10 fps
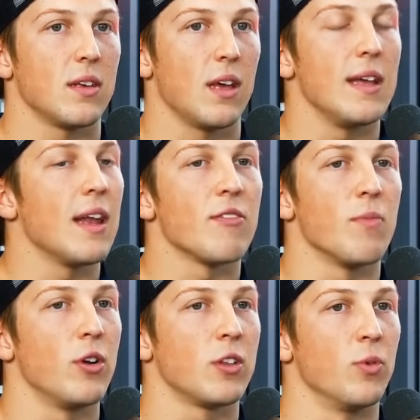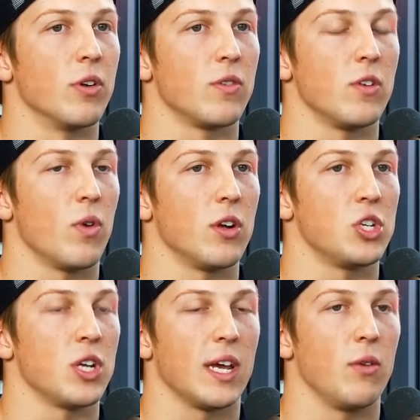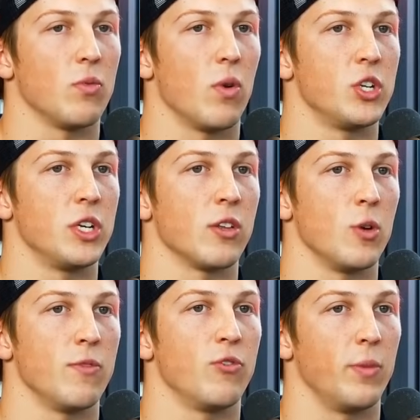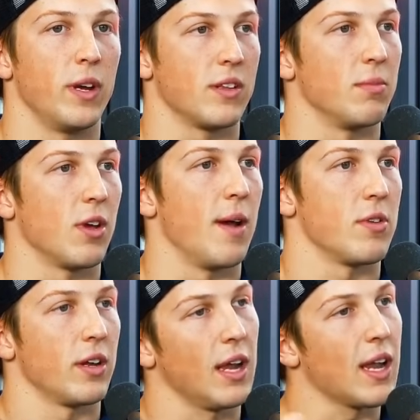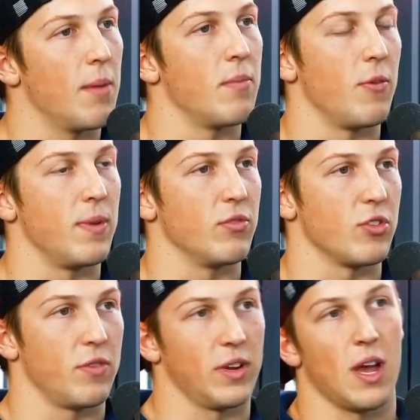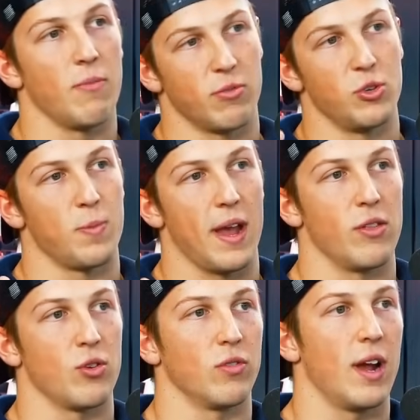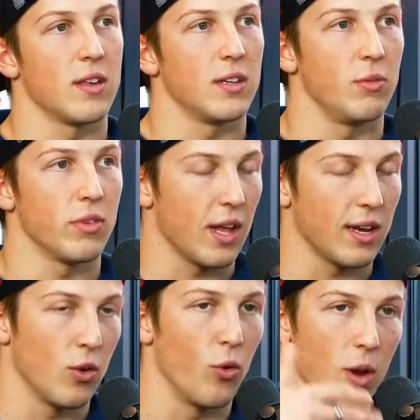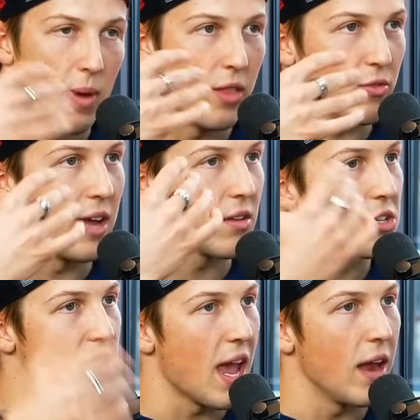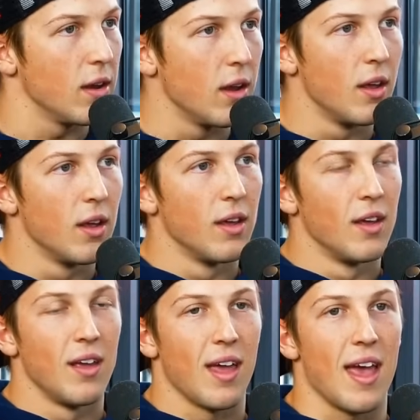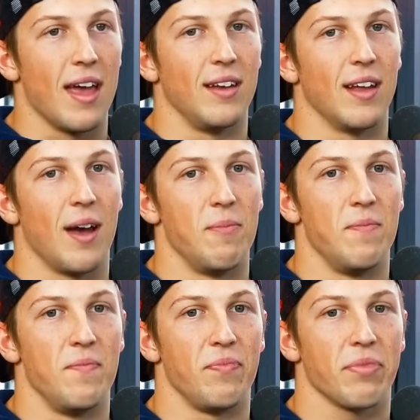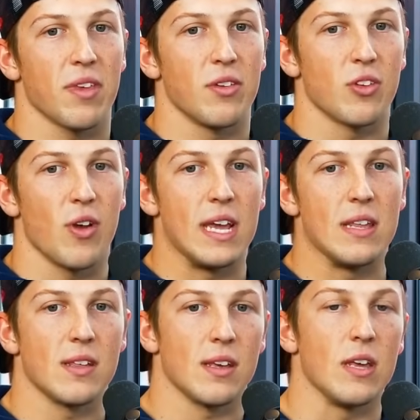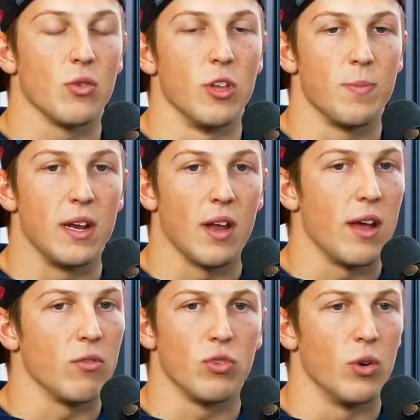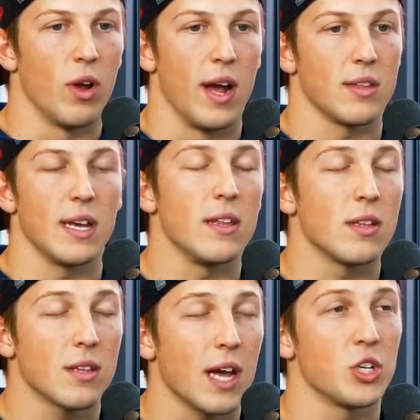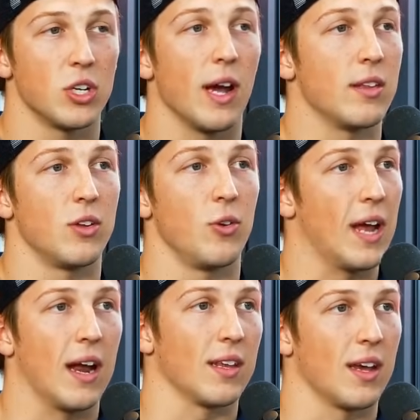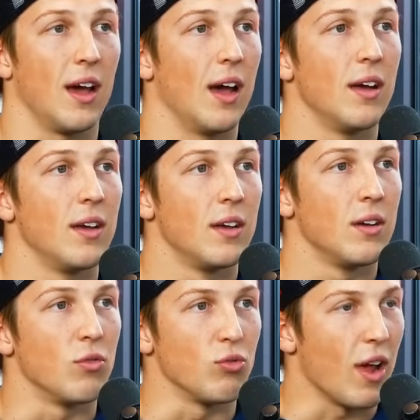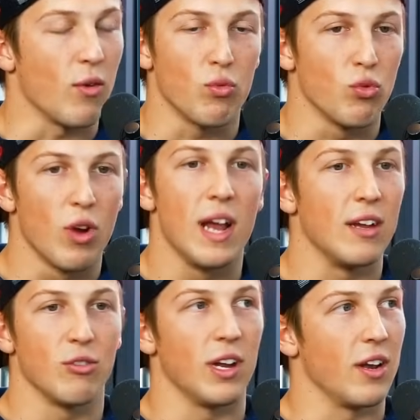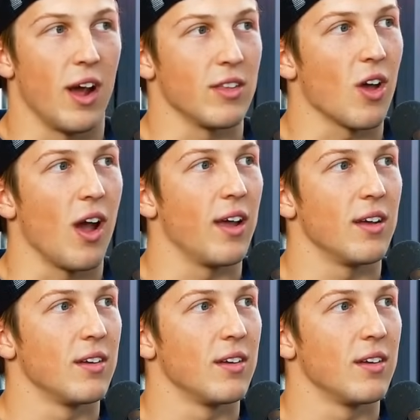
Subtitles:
he loves motorsports. So he was watching Super Formula sometimes. I'd be reserved. I'd come from Japan to a race, and he was like talking about the race I just had. And so he's always been like real nice. He's such a nice dude out of the car, like really really nice guy,